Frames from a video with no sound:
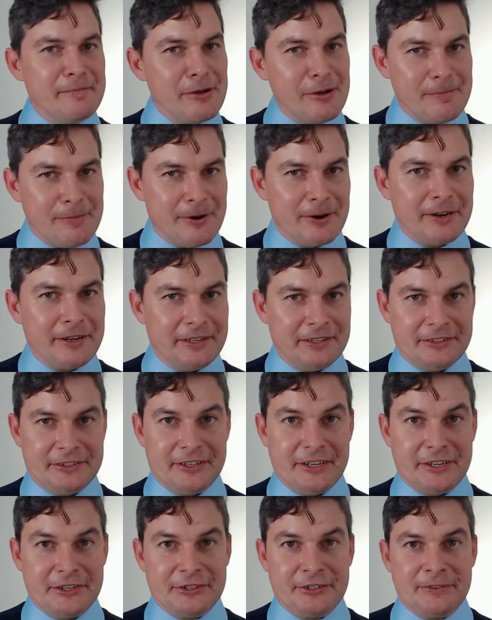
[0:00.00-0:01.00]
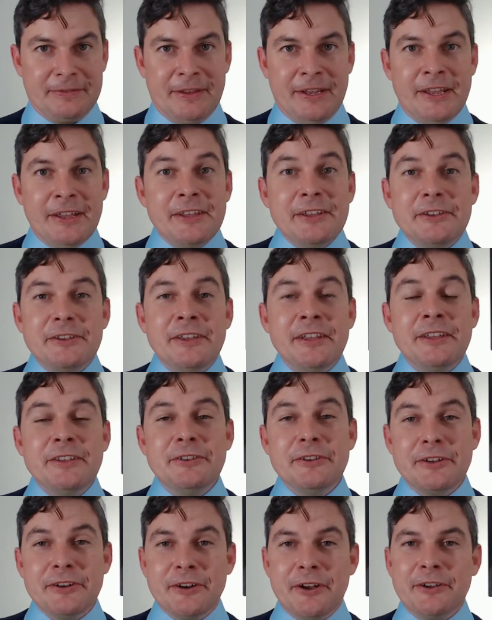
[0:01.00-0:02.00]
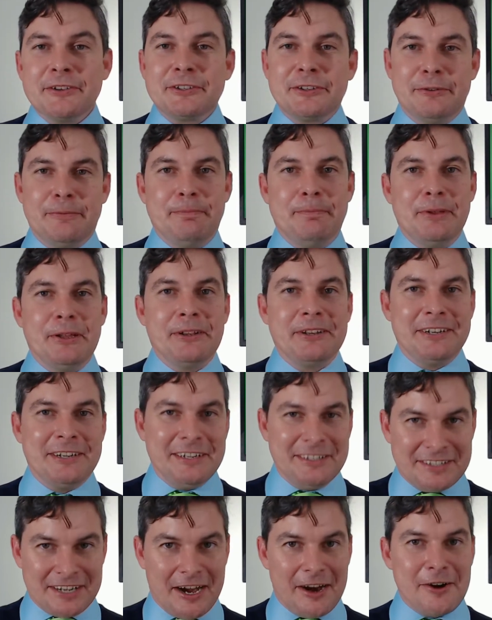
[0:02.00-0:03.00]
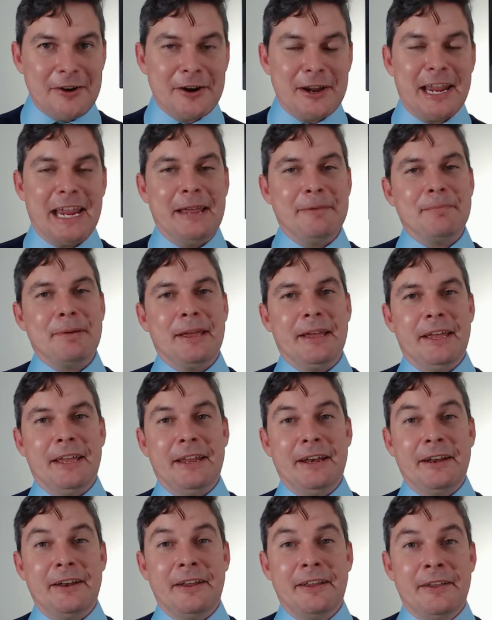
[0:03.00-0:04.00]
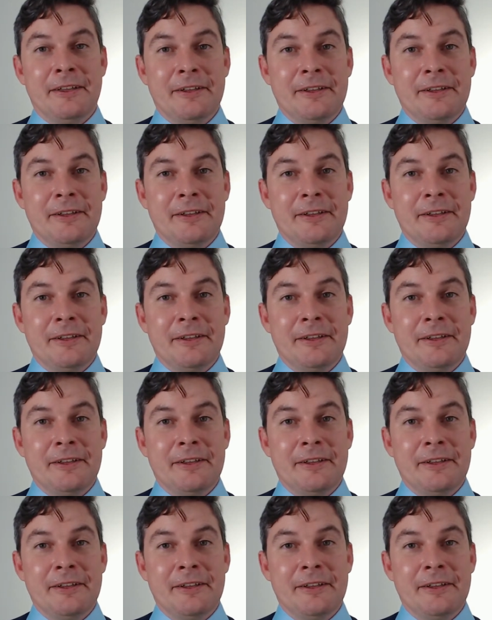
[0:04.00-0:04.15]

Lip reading: marketing section. You can also build an entire campaign